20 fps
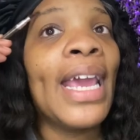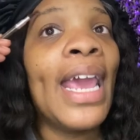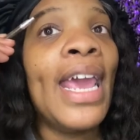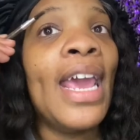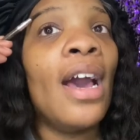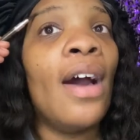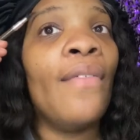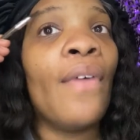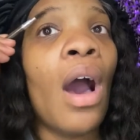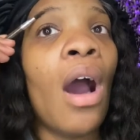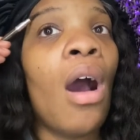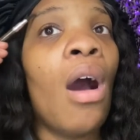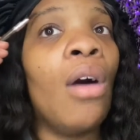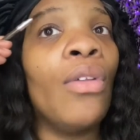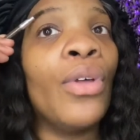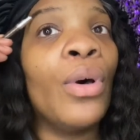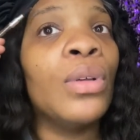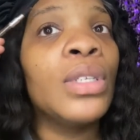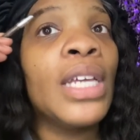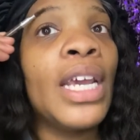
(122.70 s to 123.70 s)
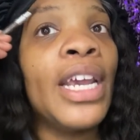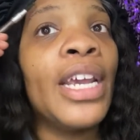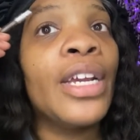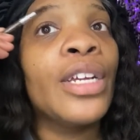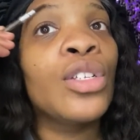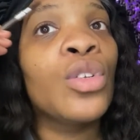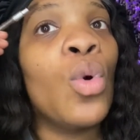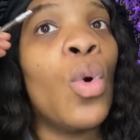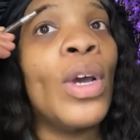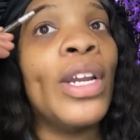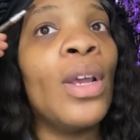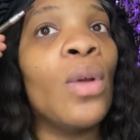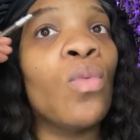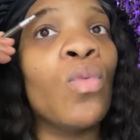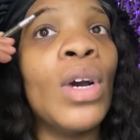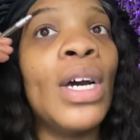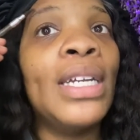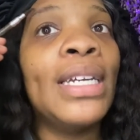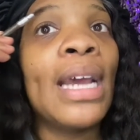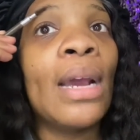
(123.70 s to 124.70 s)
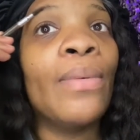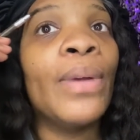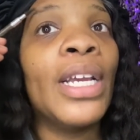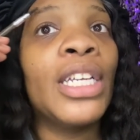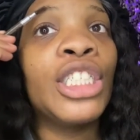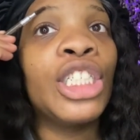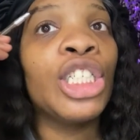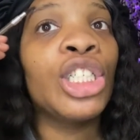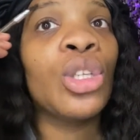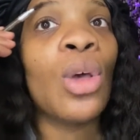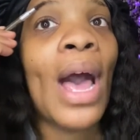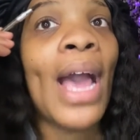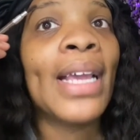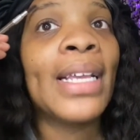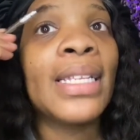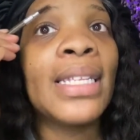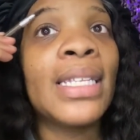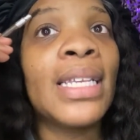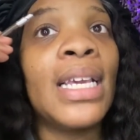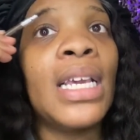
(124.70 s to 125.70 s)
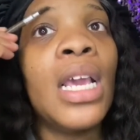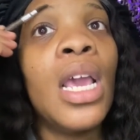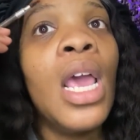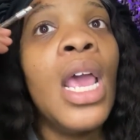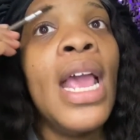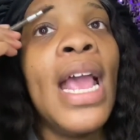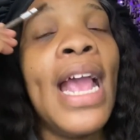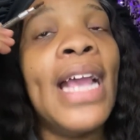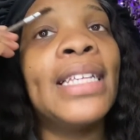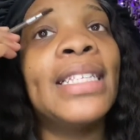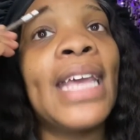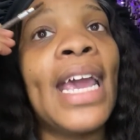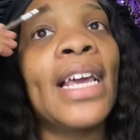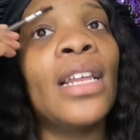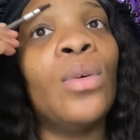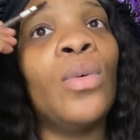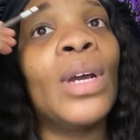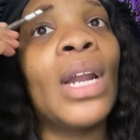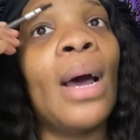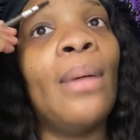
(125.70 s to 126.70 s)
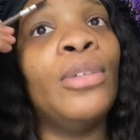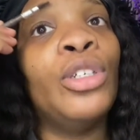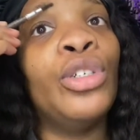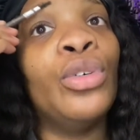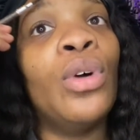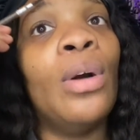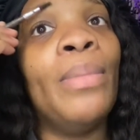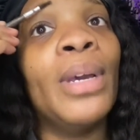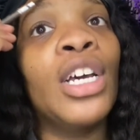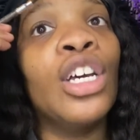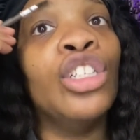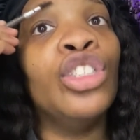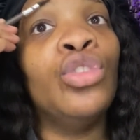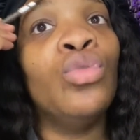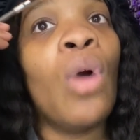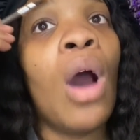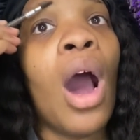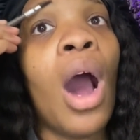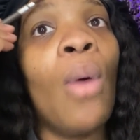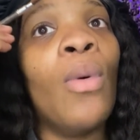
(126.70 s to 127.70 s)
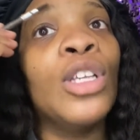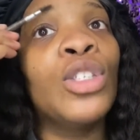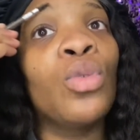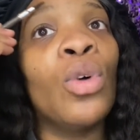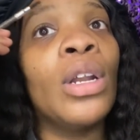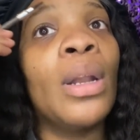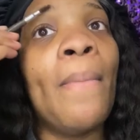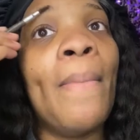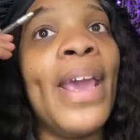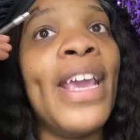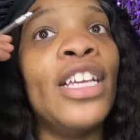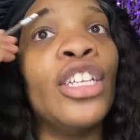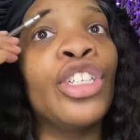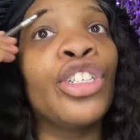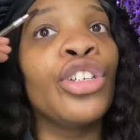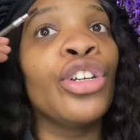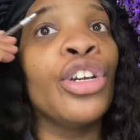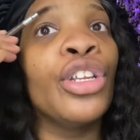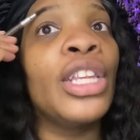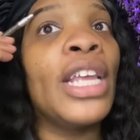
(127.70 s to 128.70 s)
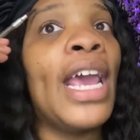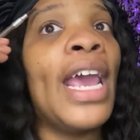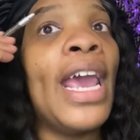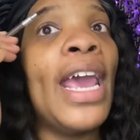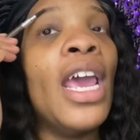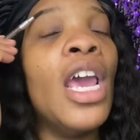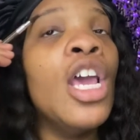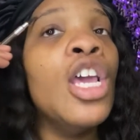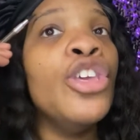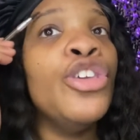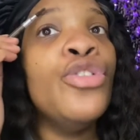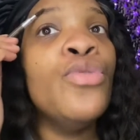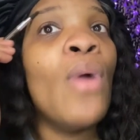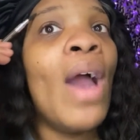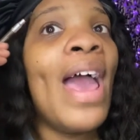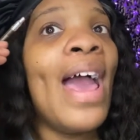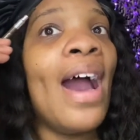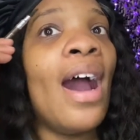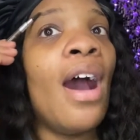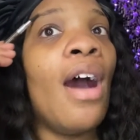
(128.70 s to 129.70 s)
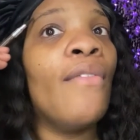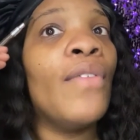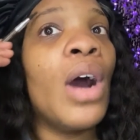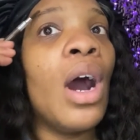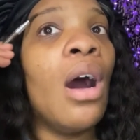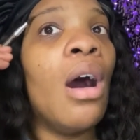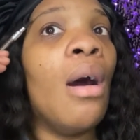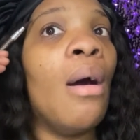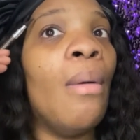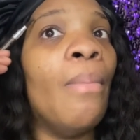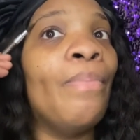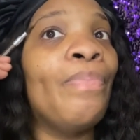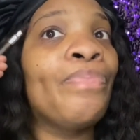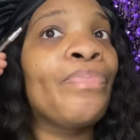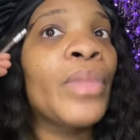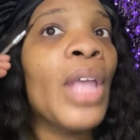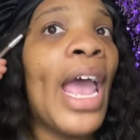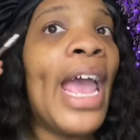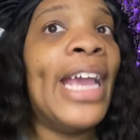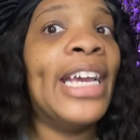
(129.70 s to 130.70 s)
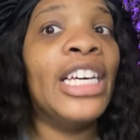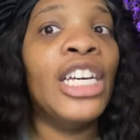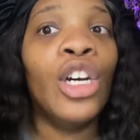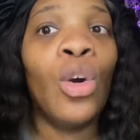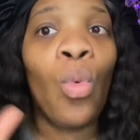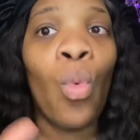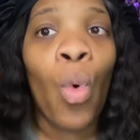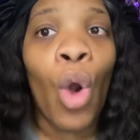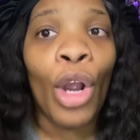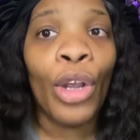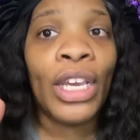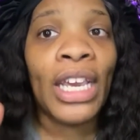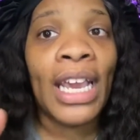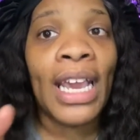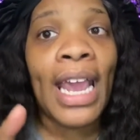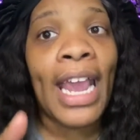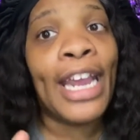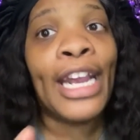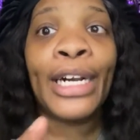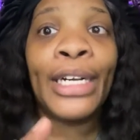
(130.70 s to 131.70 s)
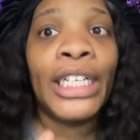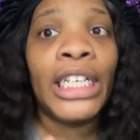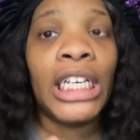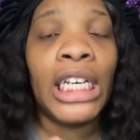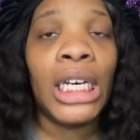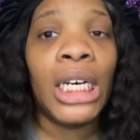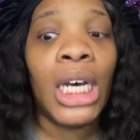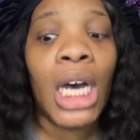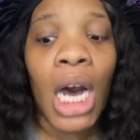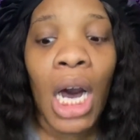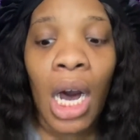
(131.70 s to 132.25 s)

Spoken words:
have all those hairs going in one direction so I can see exactly what I'm doing, because you always want to make sure that you have a good working area.